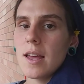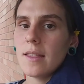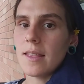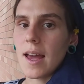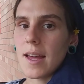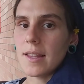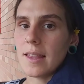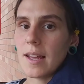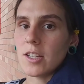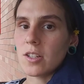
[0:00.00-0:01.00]
that
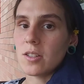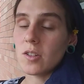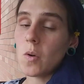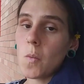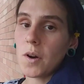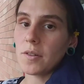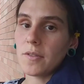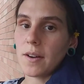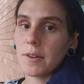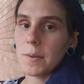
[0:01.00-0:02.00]
they just don't work
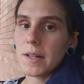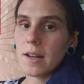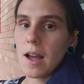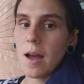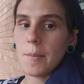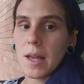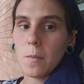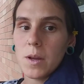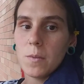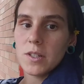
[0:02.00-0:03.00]
for everyone. And
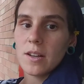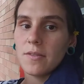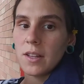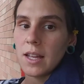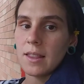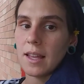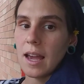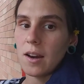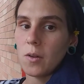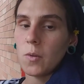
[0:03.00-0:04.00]
we were definitely in the
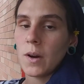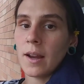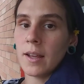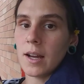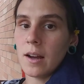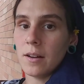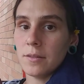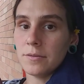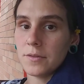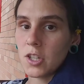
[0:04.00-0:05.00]
category
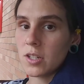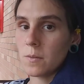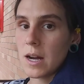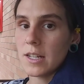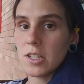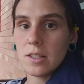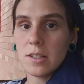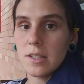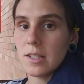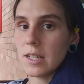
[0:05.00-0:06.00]
of Gen Y just
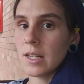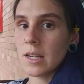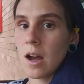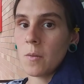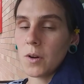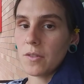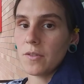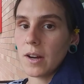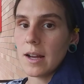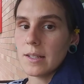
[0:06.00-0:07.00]
did not work
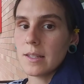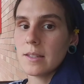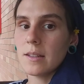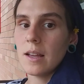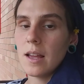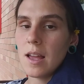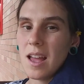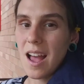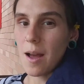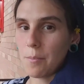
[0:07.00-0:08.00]
for us.
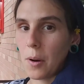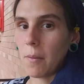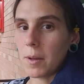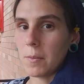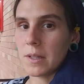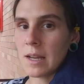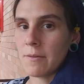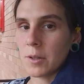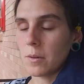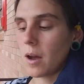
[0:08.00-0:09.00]
I probably would
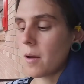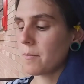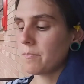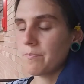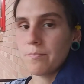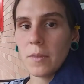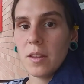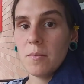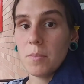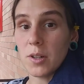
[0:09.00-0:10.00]
never
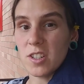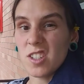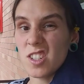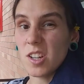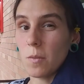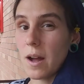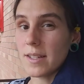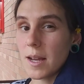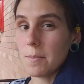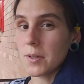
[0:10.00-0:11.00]
purchase Gen Y
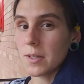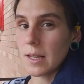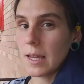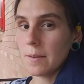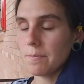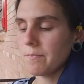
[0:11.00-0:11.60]
diapers again.